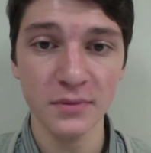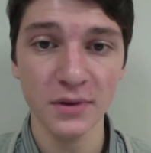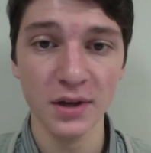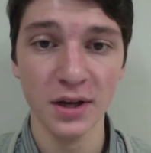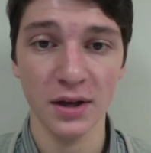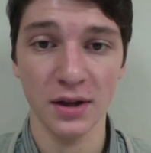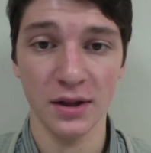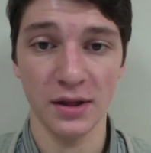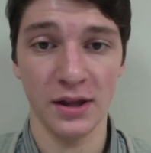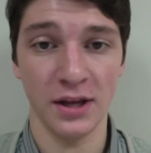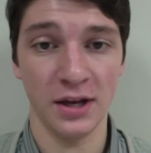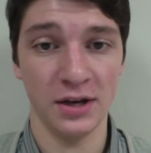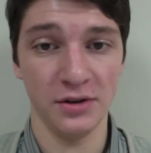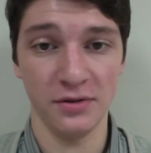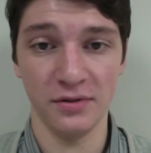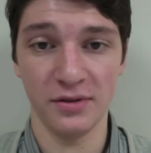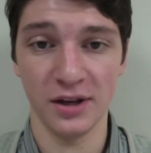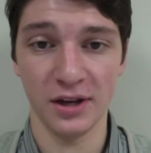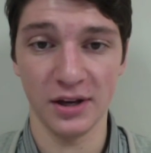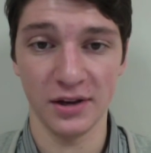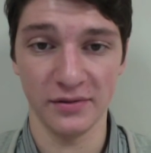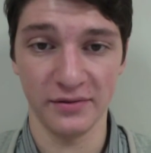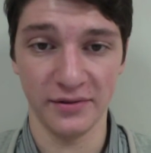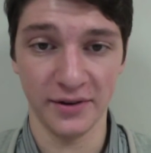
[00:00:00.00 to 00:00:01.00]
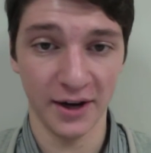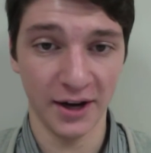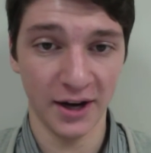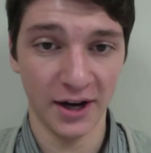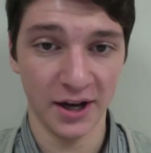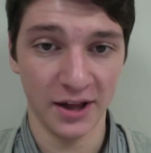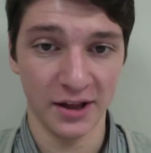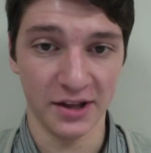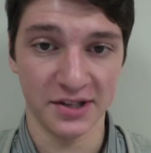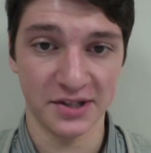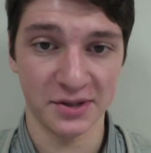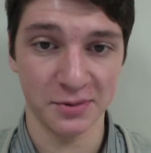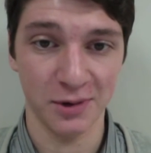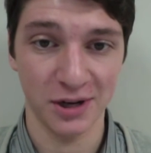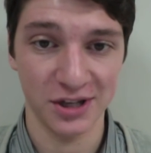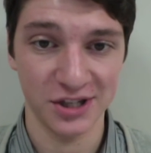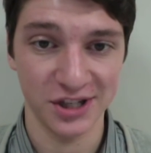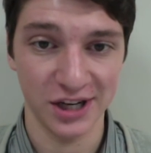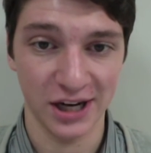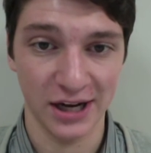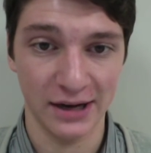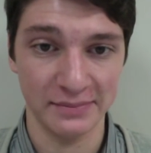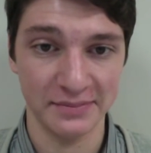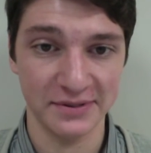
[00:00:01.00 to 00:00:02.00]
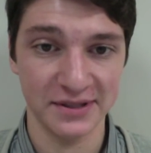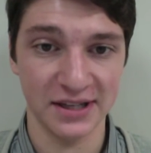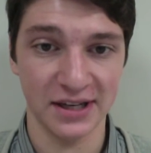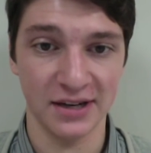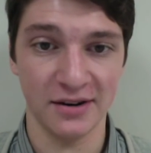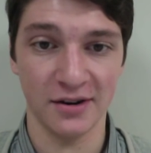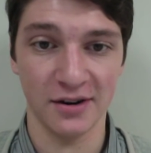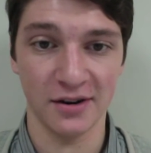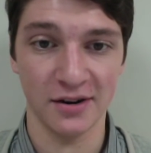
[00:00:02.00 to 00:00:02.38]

And then you think of the sweatshops and our,